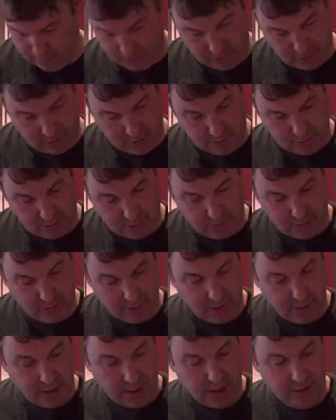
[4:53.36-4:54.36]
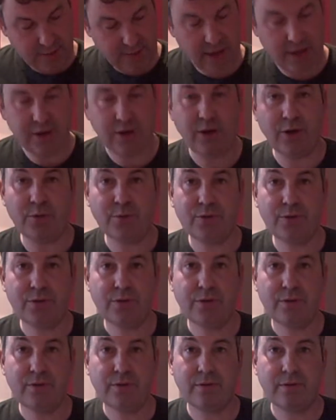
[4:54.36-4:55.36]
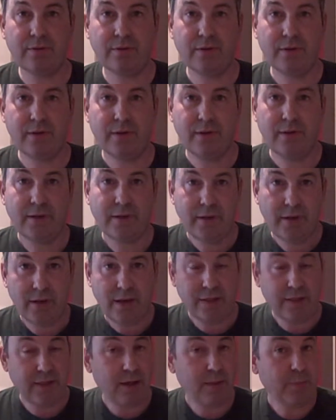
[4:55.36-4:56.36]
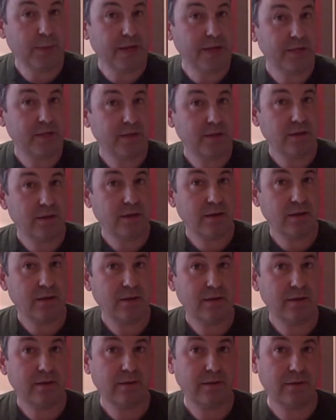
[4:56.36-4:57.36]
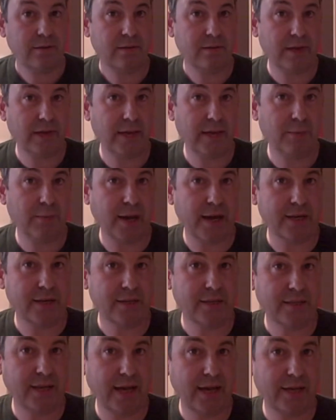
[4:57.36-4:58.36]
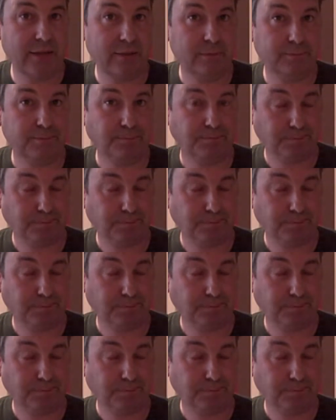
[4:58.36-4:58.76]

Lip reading: and that note, and that makes the E minor scale.